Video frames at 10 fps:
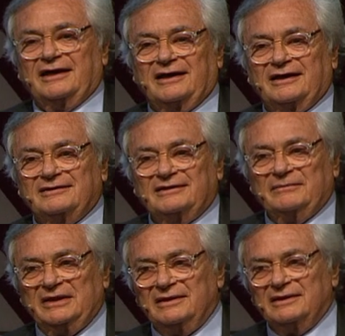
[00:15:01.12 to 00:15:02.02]
uh, the
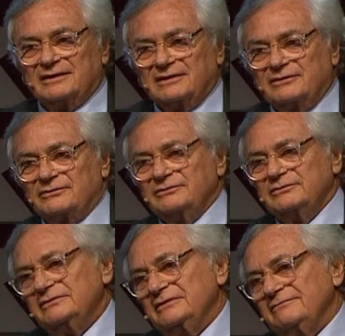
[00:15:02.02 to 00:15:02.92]
media
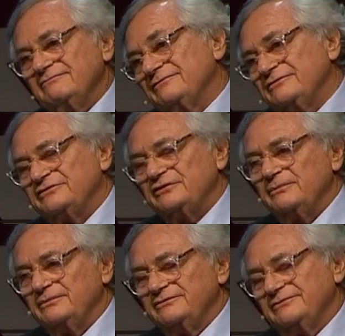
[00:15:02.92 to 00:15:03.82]
through eh, to, sub,